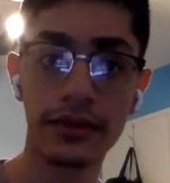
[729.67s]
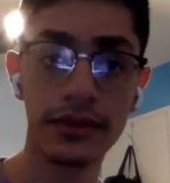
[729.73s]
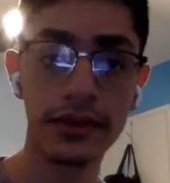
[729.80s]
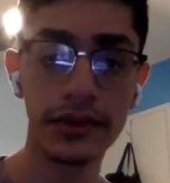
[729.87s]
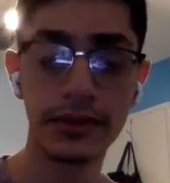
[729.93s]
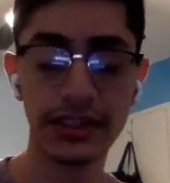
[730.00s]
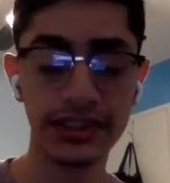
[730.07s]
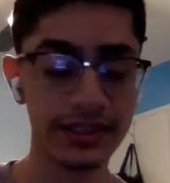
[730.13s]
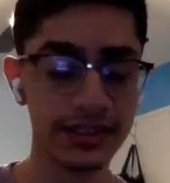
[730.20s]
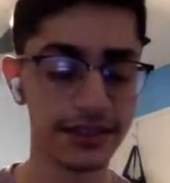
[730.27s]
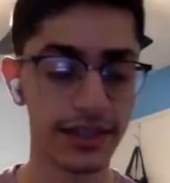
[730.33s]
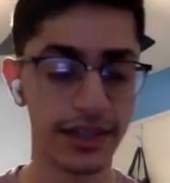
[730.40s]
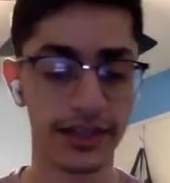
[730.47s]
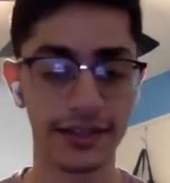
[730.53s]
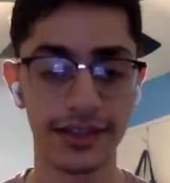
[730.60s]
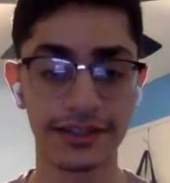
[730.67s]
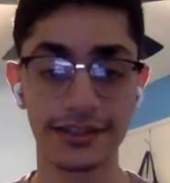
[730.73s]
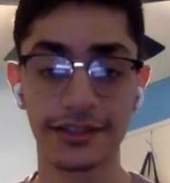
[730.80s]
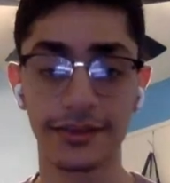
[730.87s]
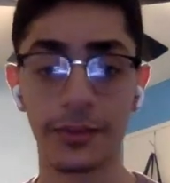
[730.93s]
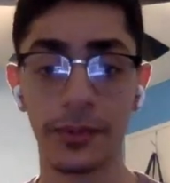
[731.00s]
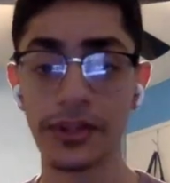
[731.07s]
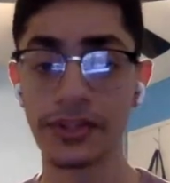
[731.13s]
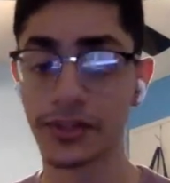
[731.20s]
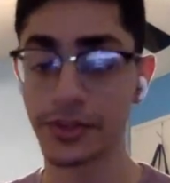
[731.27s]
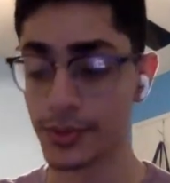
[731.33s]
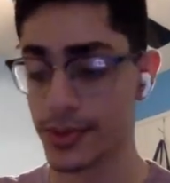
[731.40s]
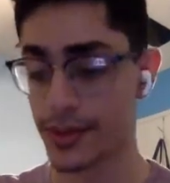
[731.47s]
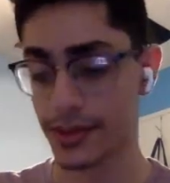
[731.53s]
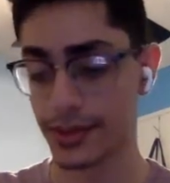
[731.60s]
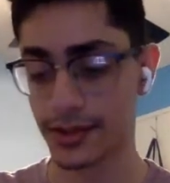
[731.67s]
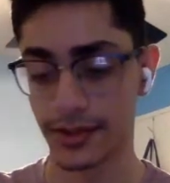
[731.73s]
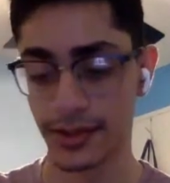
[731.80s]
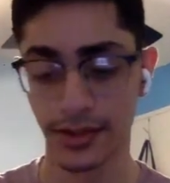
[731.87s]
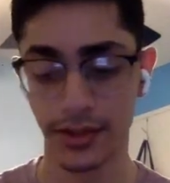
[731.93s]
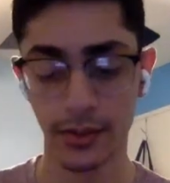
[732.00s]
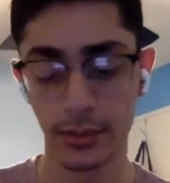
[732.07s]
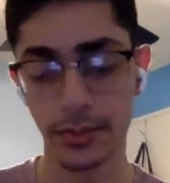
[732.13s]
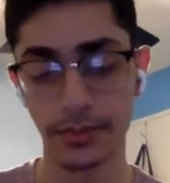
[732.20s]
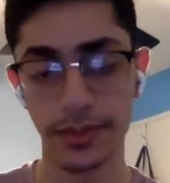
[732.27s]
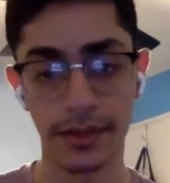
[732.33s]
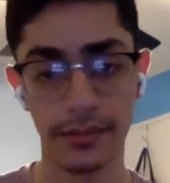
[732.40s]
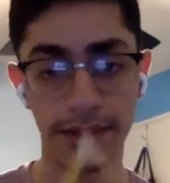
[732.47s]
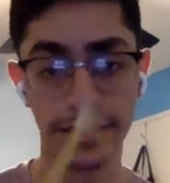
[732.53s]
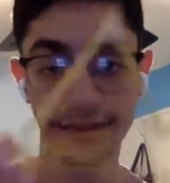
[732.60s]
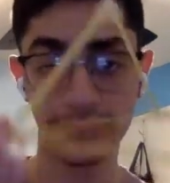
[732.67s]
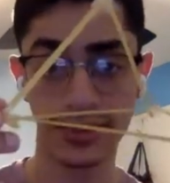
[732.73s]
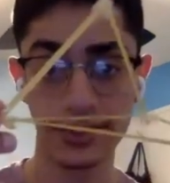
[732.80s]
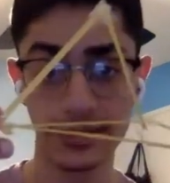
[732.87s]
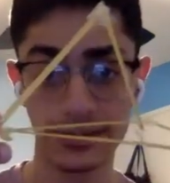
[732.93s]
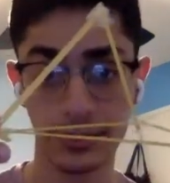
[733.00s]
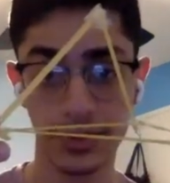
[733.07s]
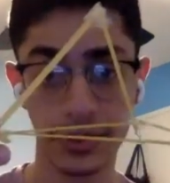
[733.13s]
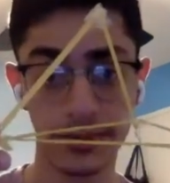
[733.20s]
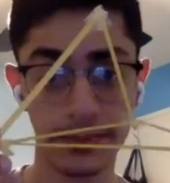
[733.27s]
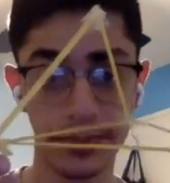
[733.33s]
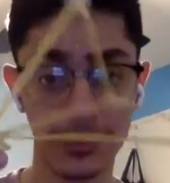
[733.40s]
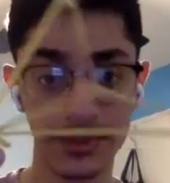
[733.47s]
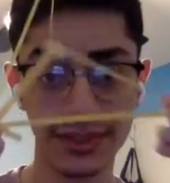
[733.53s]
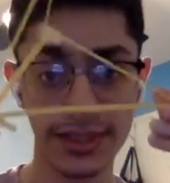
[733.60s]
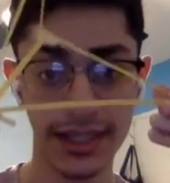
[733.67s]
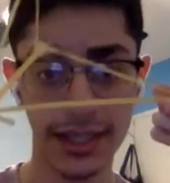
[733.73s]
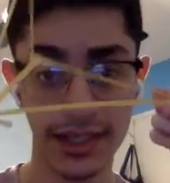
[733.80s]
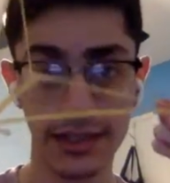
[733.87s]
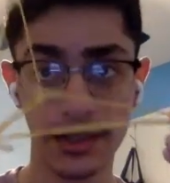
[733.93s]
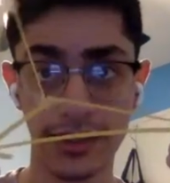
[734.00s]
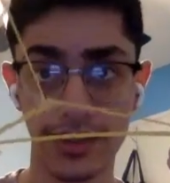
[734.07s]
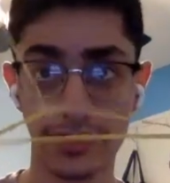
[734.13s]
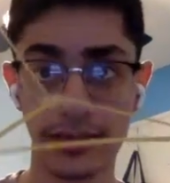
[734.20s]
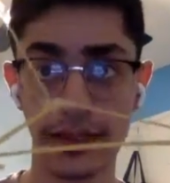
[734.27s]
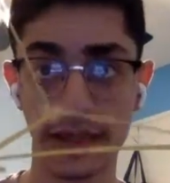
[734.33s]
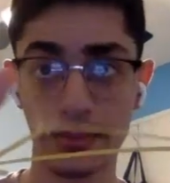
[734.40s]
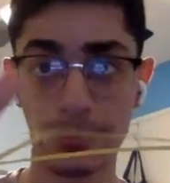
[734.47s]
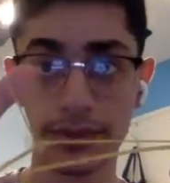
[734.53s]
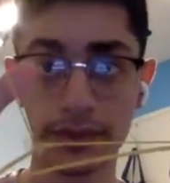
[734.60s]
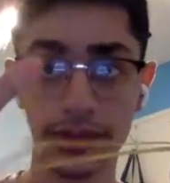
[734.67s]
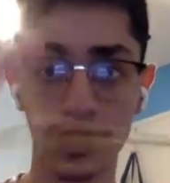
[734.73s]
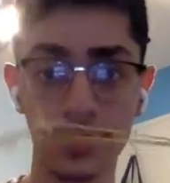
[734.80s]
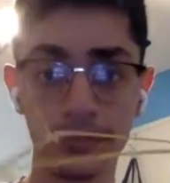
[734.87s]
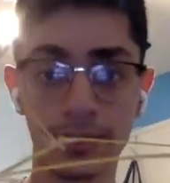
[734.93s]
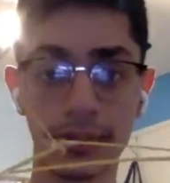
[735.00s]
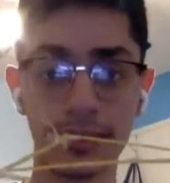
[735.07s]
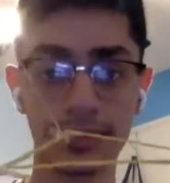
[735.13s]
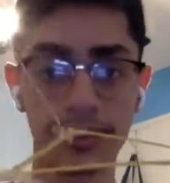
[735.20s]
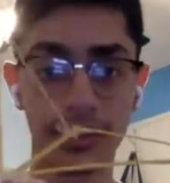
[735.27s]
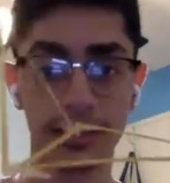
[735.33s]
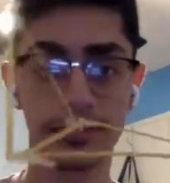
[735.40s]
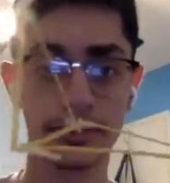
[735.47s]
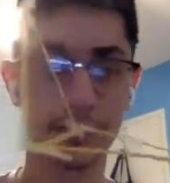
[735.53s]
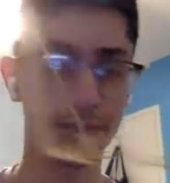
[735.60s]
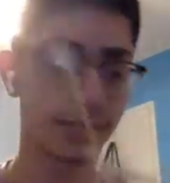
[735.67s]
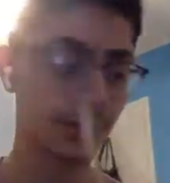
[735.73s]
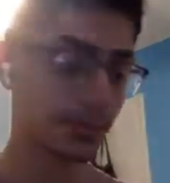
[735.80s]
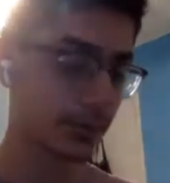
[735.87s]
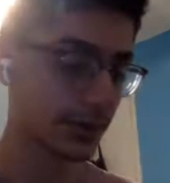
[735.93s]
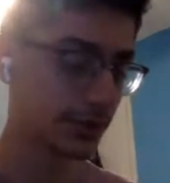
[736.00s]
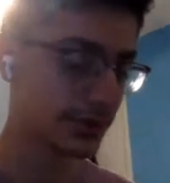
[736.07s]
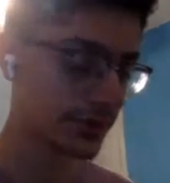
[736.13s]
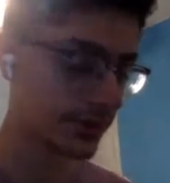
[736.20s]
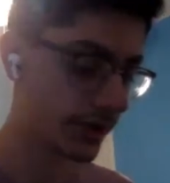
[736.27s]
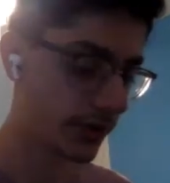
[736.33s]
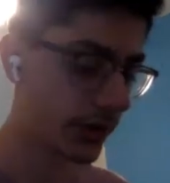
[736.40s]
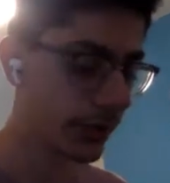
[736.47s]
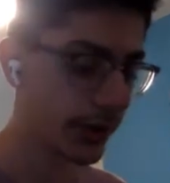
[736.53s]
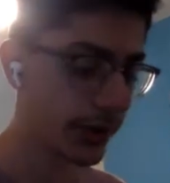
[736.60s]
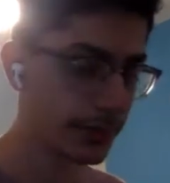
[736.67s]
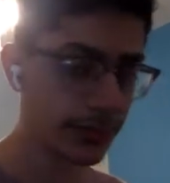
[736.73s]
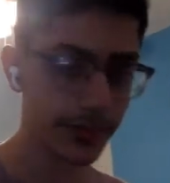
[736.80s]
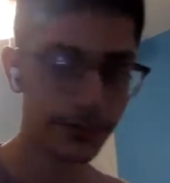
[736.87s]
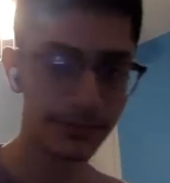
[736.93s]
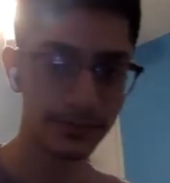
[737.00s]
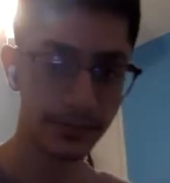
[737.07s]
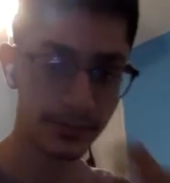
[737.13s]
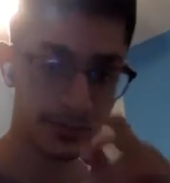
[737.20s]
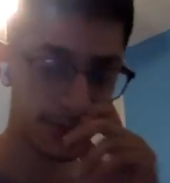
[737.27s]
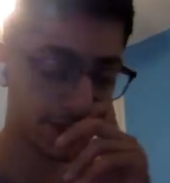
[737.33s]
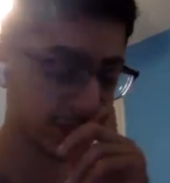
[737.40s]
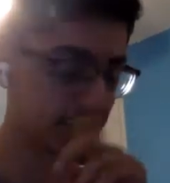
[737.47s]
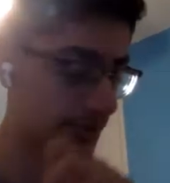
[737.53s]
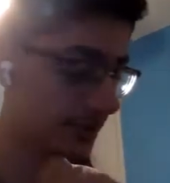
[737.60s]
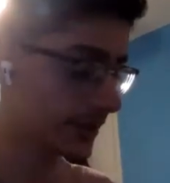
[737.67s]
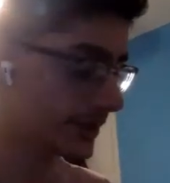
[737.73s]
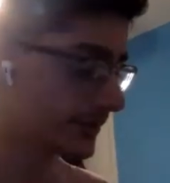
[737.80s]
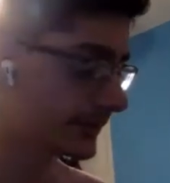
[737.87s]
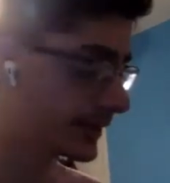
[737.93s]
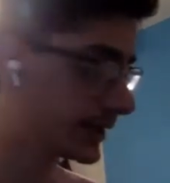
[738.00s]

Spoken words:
theories and testing what you think would be the best. So this is going to be one side. You could build upwards, upwards, upwards, all the way up. So yeah,